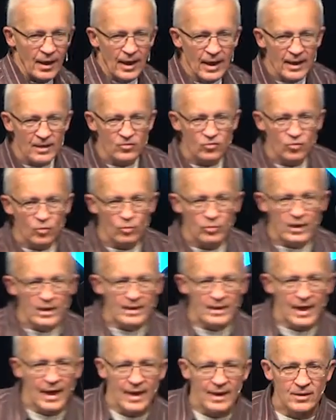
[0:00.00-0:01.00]
And so Lynn
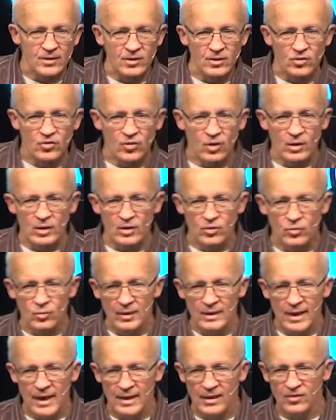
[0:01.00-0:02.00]
and I started
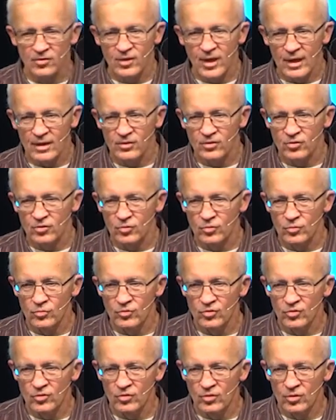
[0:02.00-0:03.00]
doing that as college
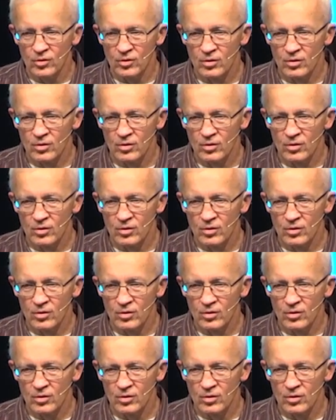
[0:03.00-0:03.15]
students.